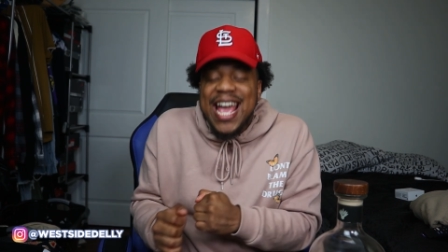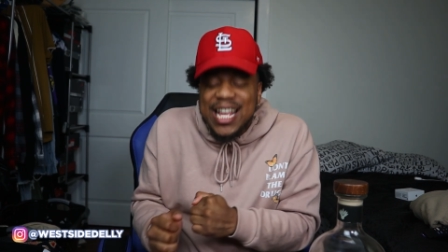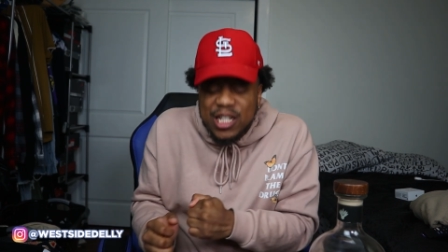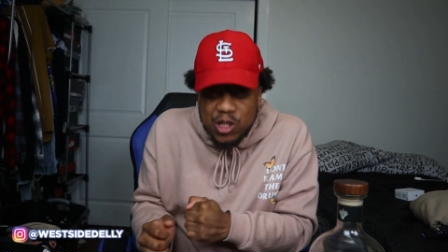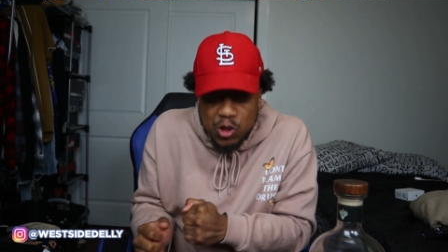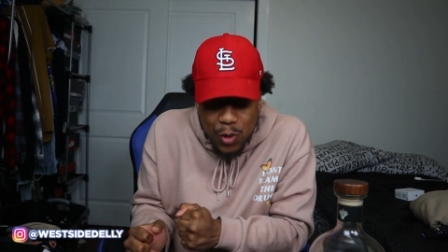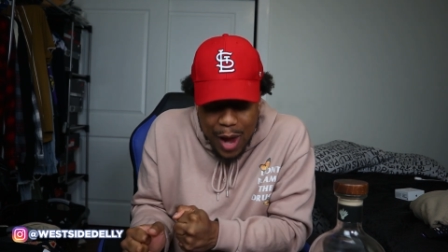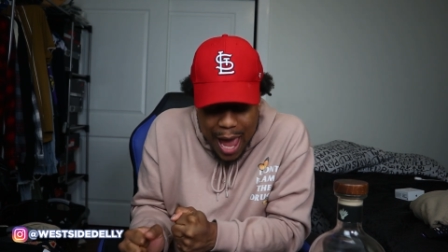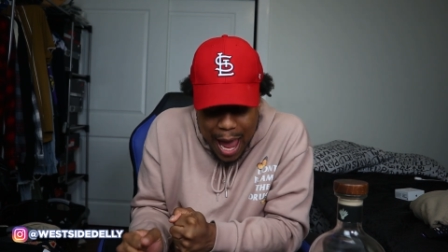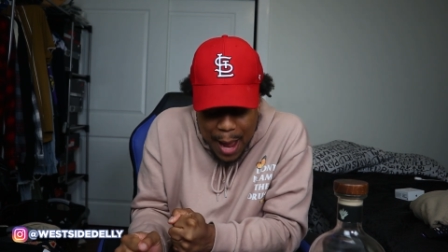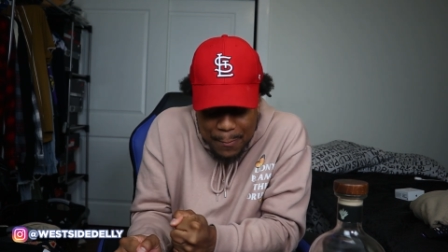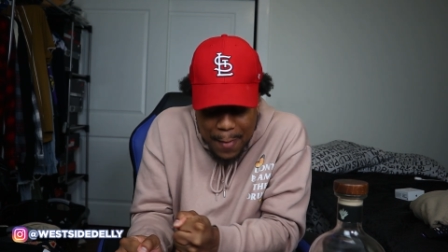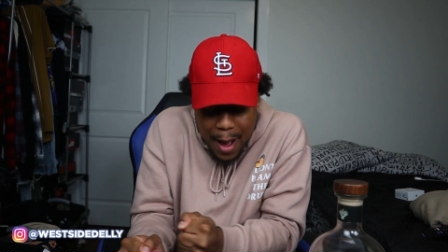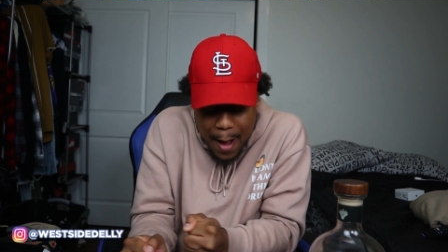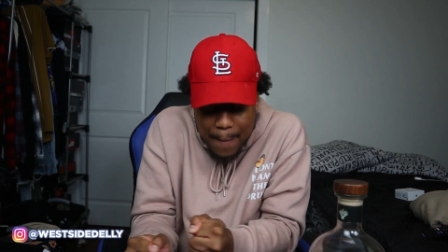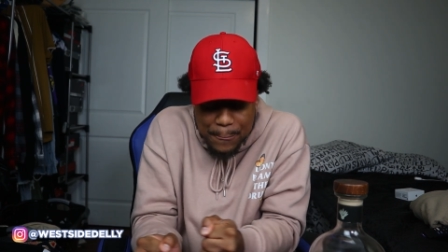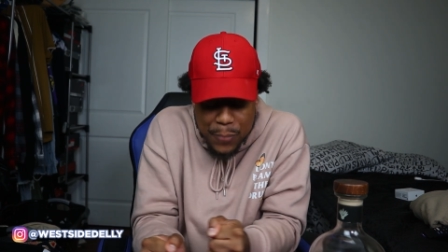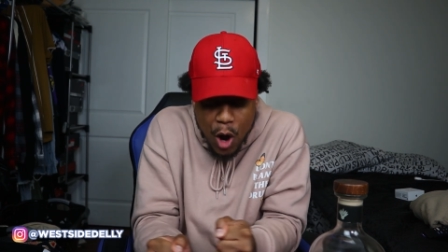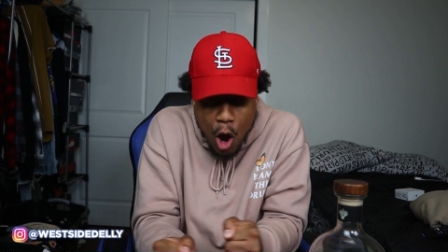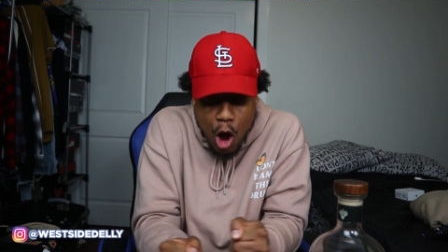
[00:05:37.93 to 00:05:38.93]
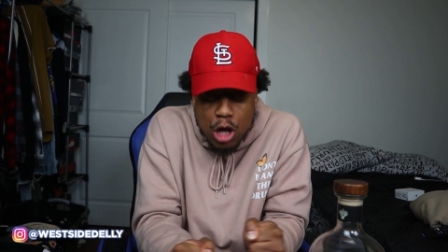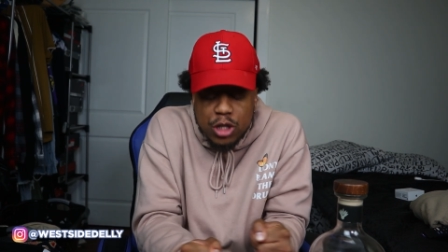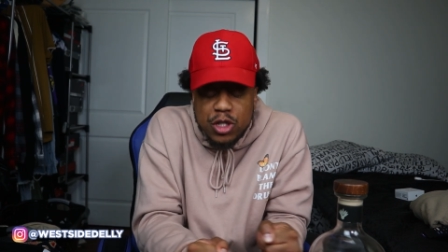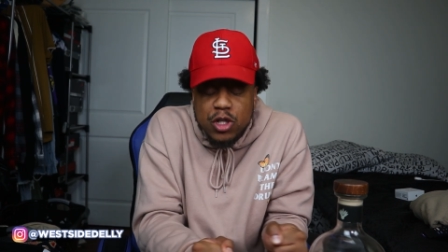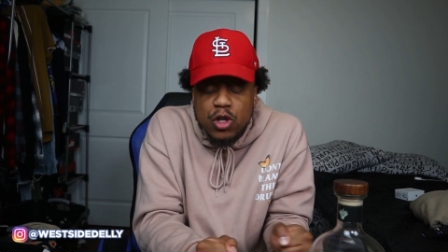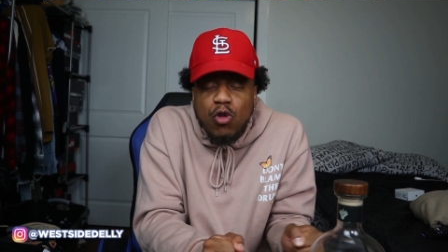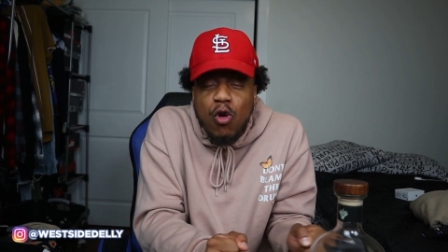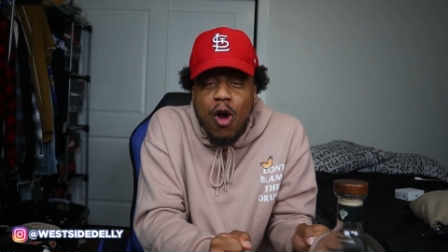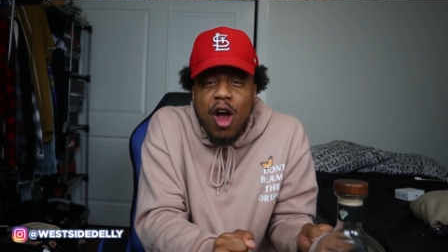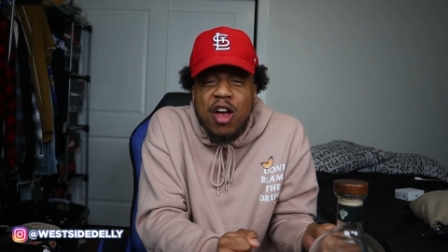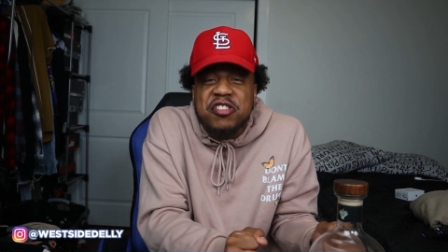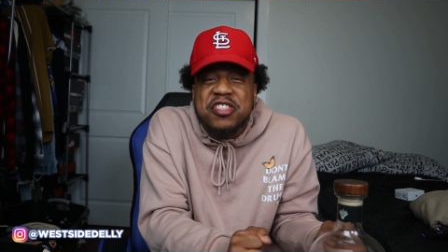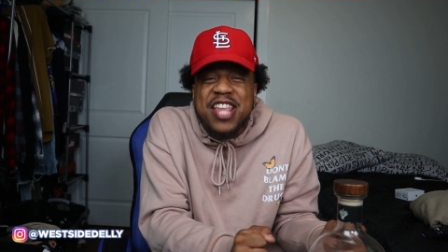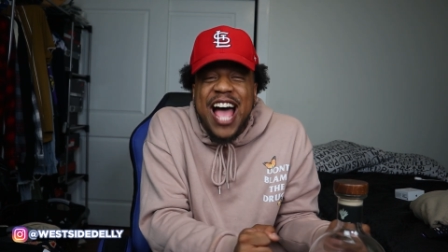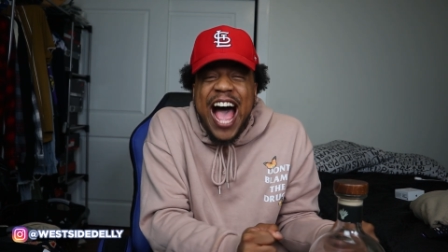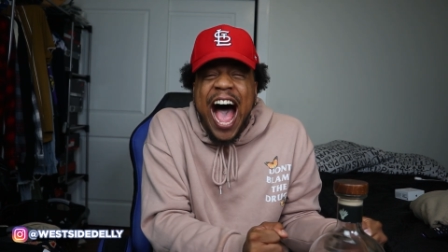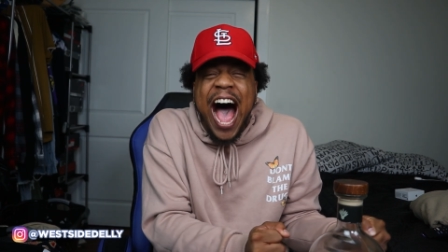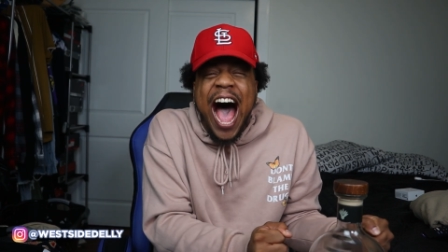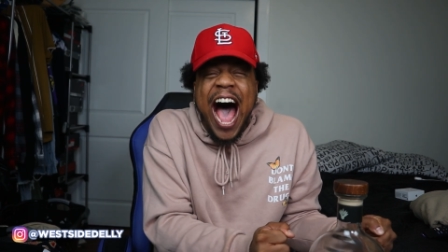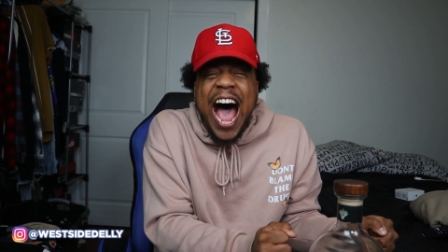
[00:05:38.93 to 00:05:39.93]
and drag my balls across the
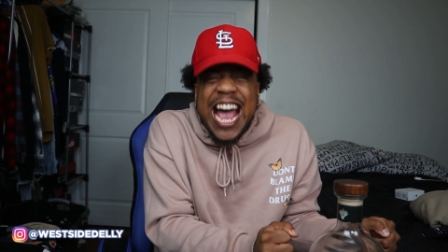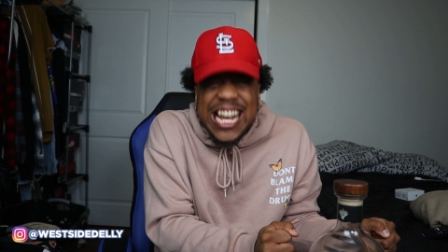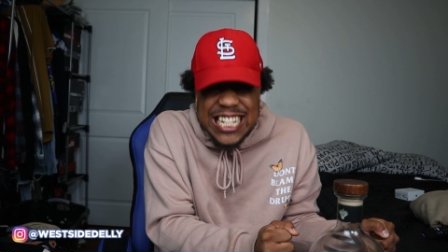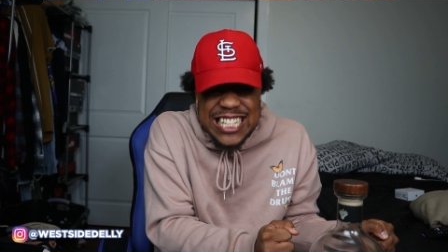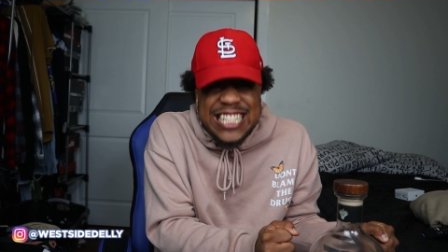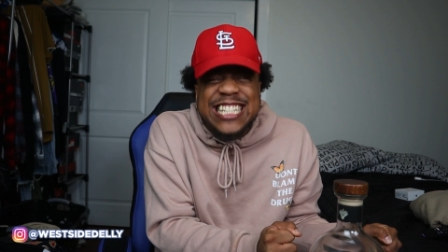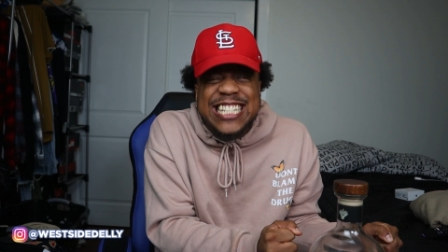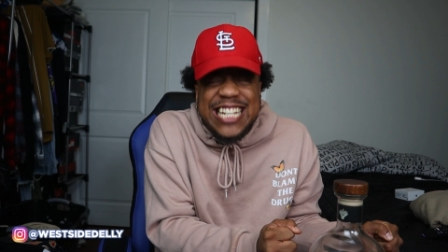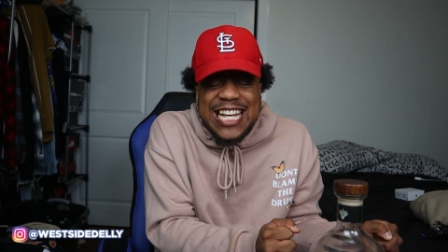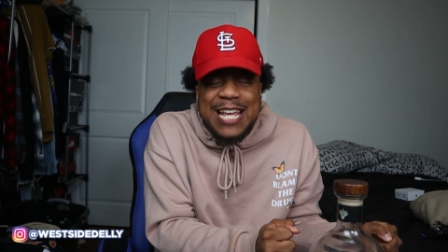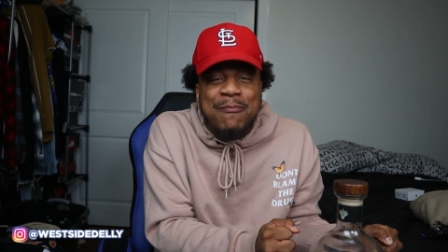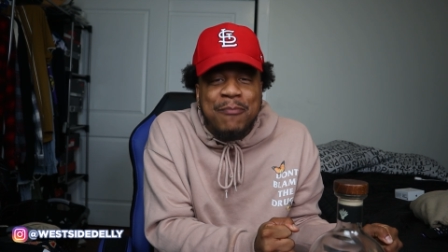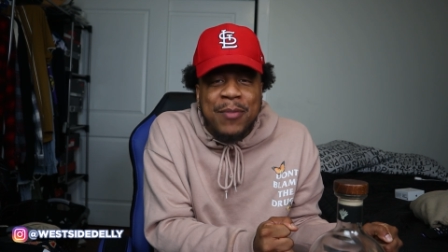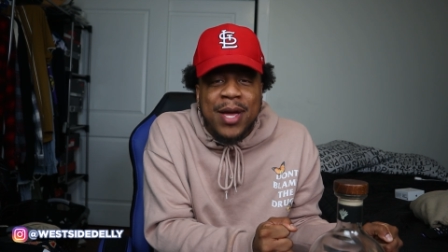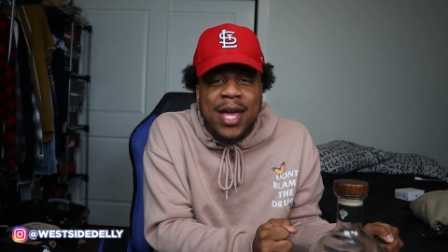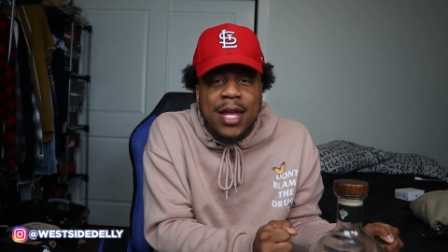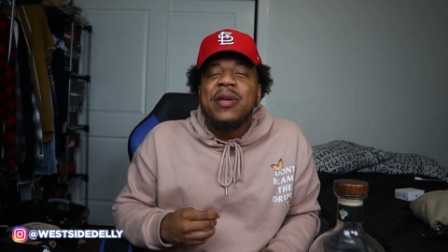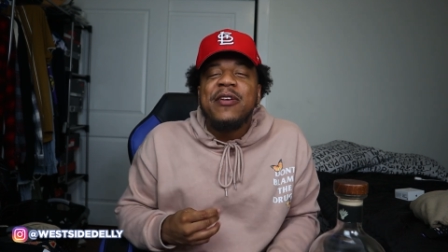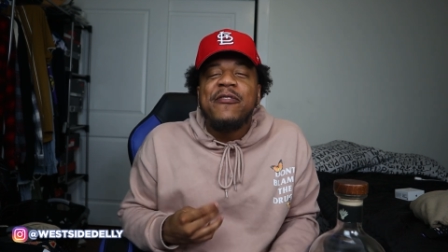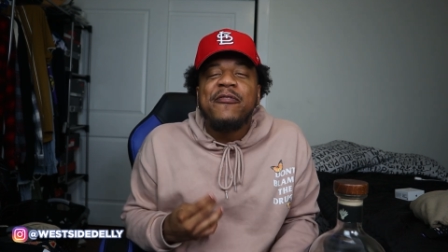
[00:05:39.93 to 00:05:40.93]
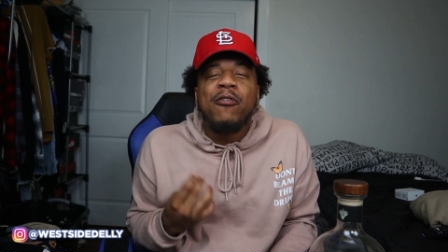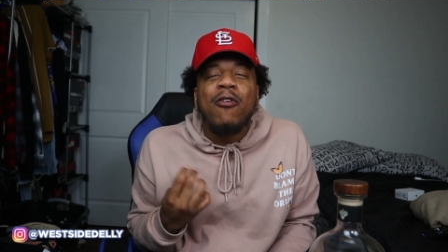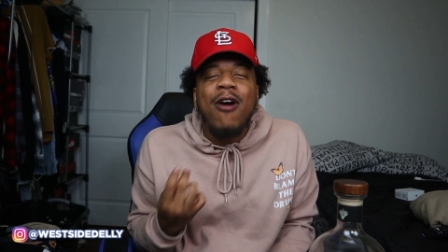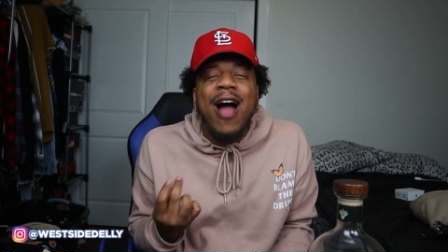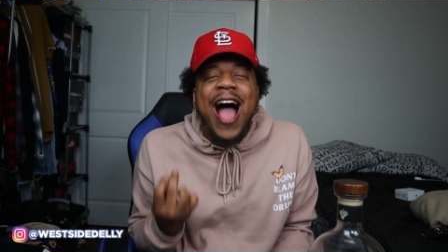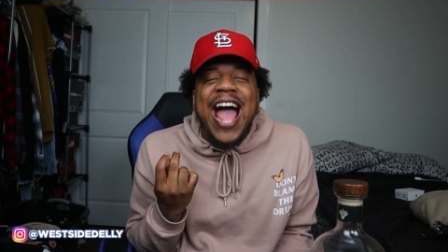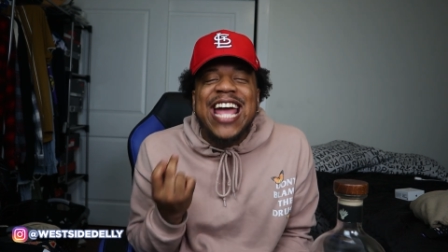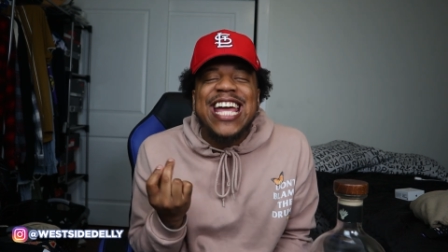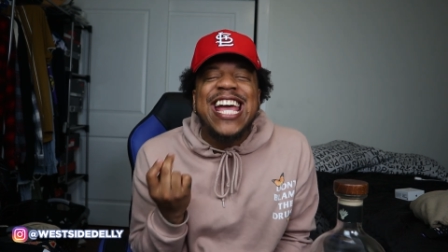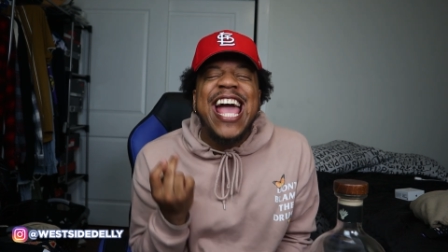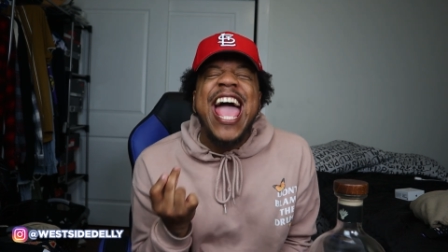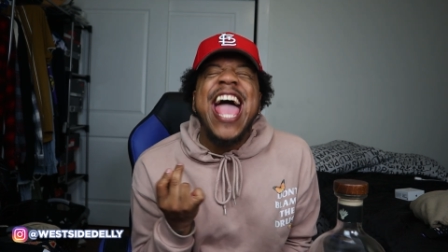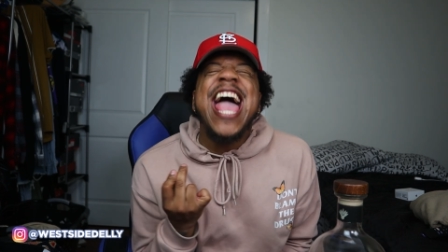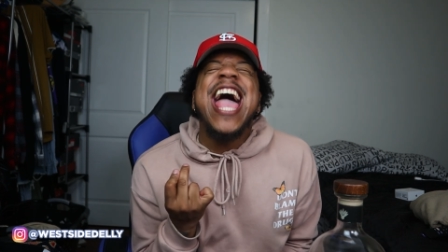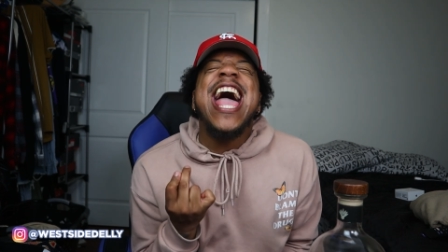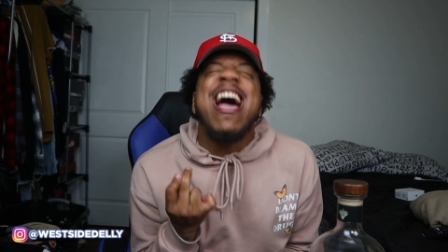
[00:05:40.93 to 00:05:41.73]
hot semen before I